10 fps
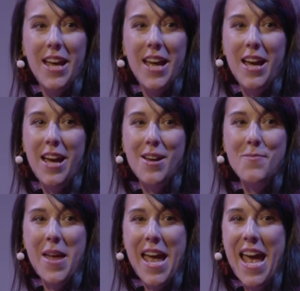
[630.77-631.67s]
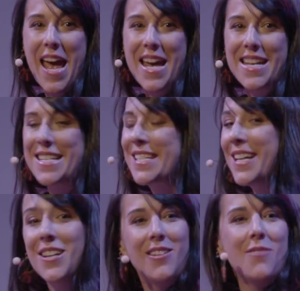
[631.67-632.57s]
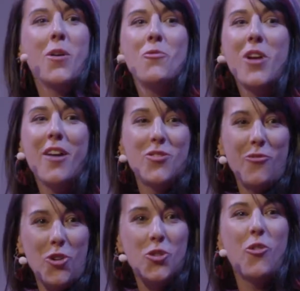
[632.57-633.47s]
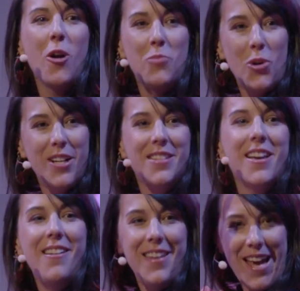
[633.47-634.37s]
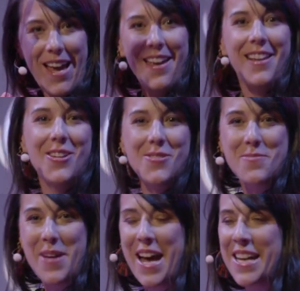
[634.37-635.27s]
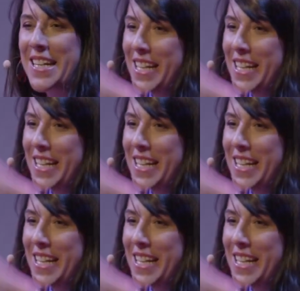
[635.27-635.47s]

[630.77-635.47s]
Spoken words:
And maybe we have some folks from Port Excel. Hey, hello in the back.